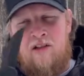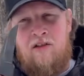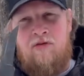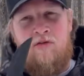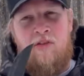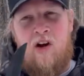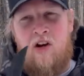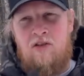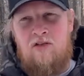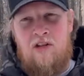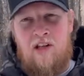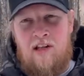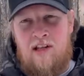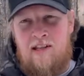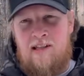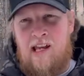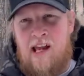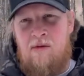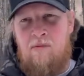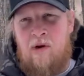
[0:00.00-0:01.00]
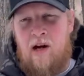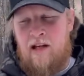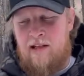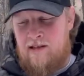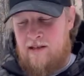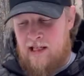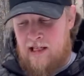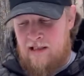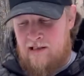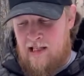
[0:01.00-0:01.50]
function the same way as
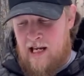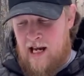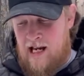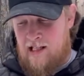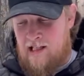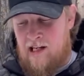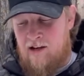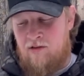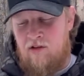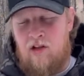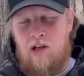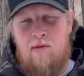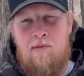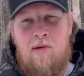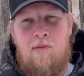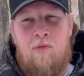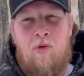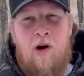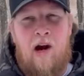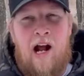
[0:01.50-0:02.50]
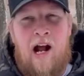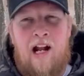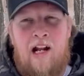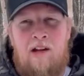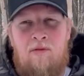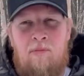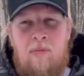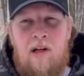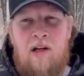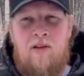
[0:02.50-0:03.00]
this and give you a little bit more
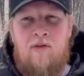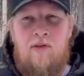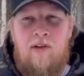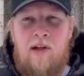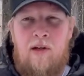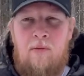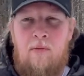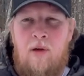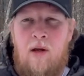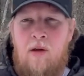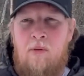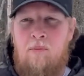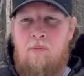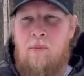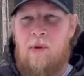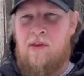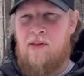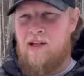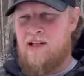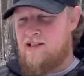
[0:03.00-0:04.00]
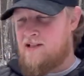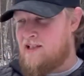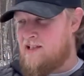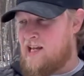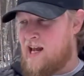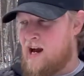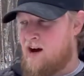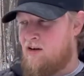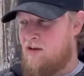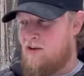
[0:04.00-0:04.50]
added benefit. But this is how our